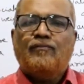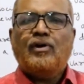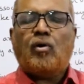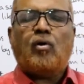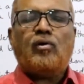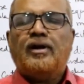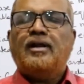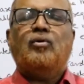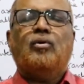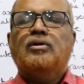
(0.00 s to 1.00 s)
We
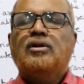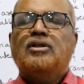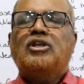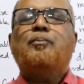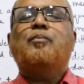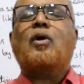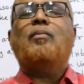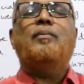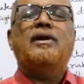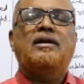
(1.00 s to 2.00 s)
already know the
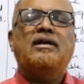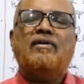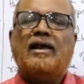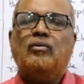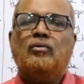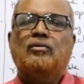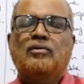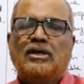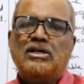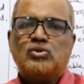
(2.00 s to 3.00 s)
probability value
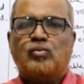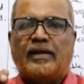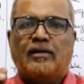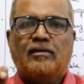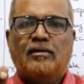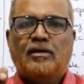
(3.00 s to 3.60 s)
is one.